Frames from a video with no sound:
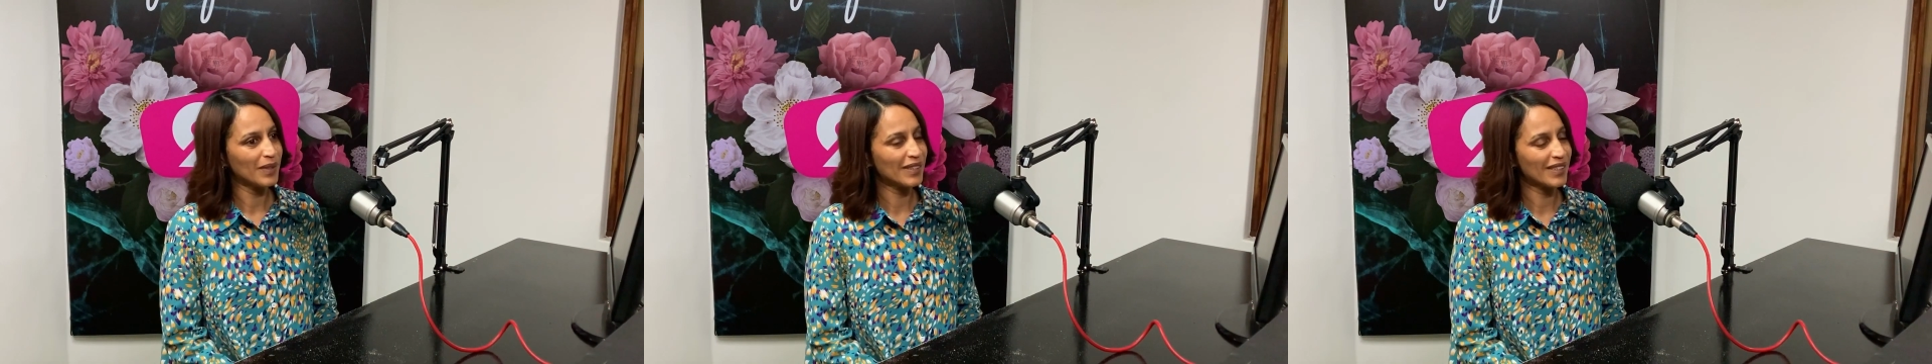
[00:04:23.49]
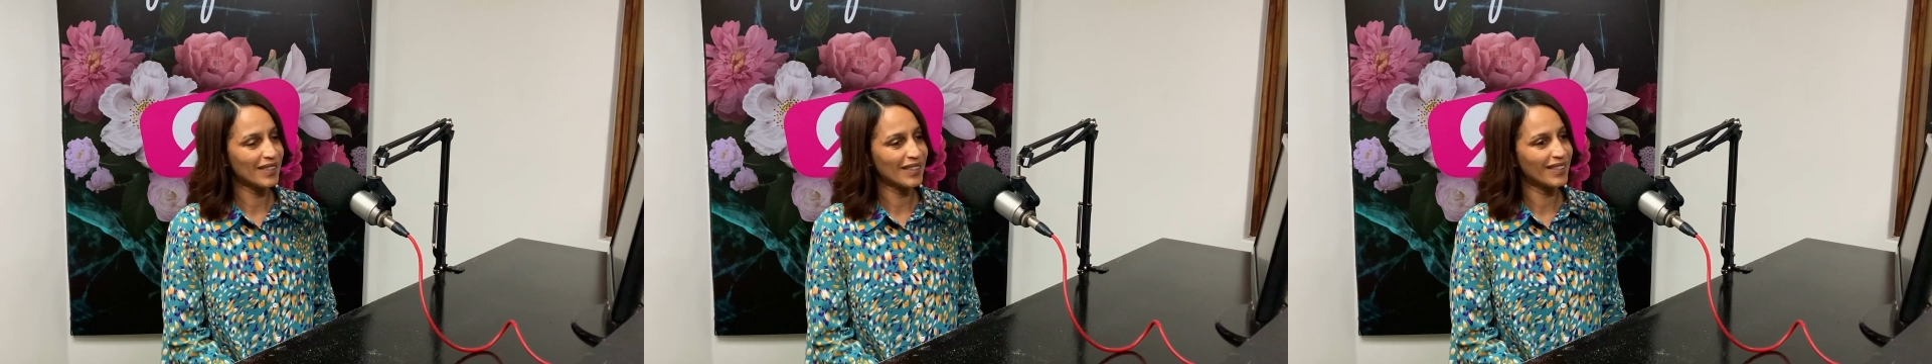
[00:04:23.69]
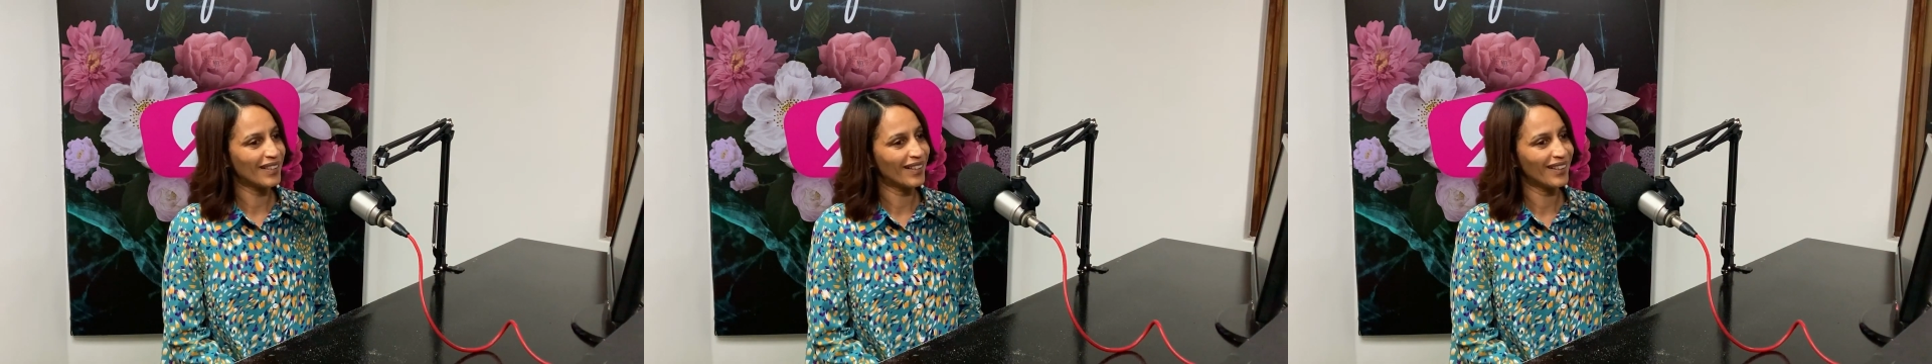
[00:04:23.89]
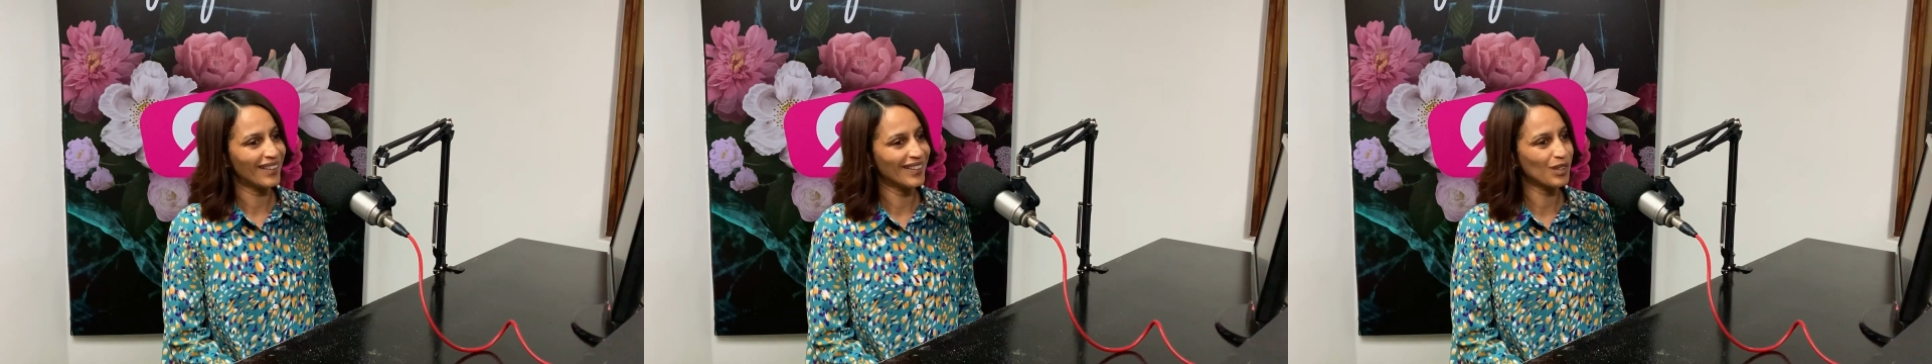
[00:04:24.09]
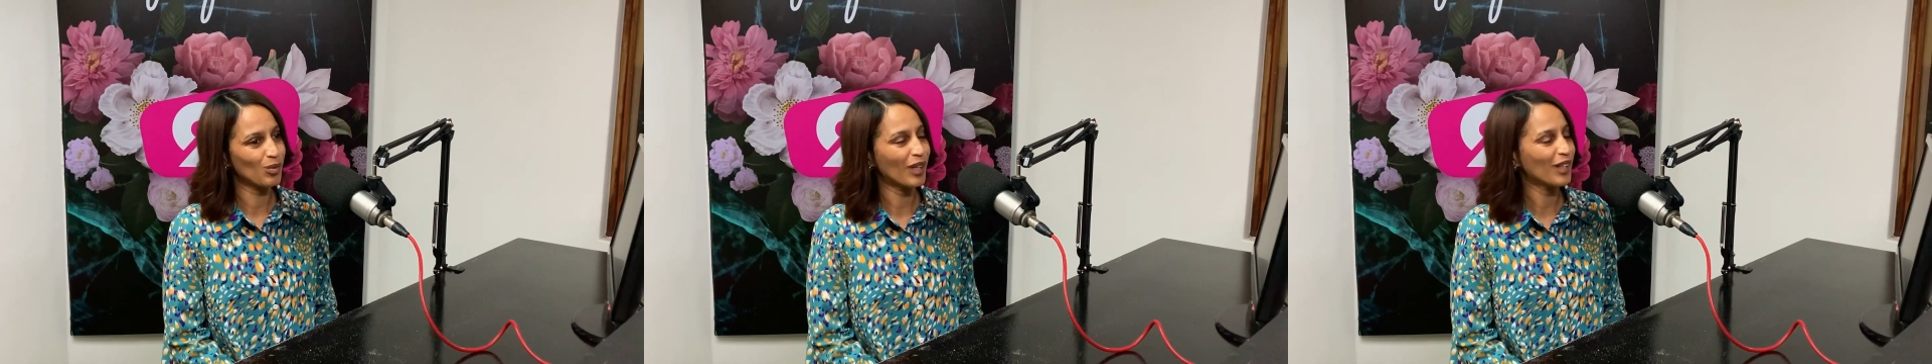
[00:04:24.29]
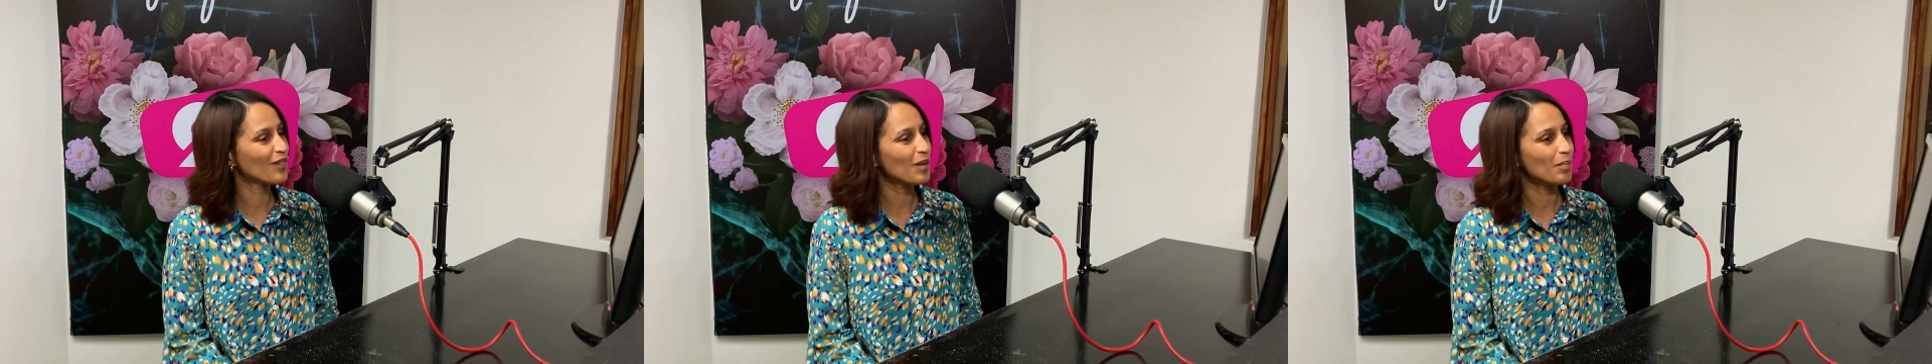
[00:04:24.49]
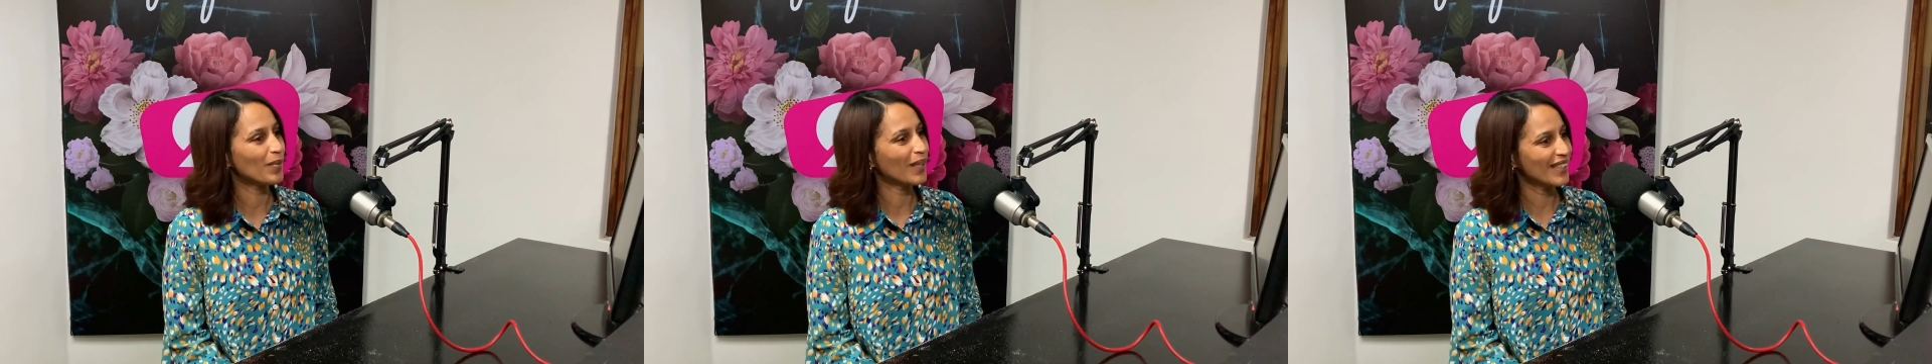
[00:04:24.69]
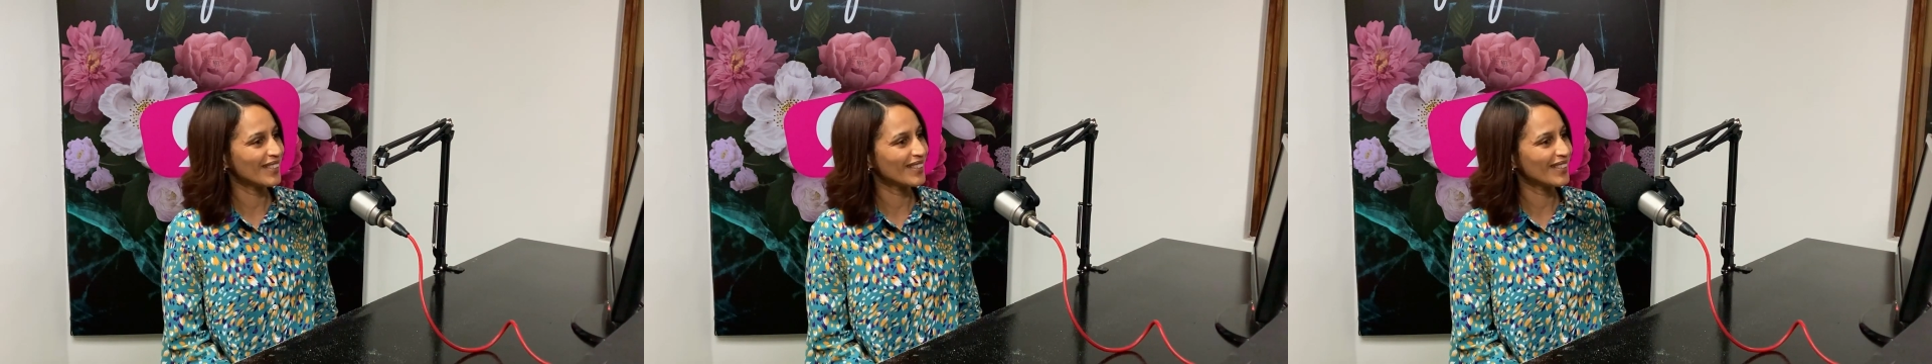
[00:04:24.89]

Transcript: is one of the best.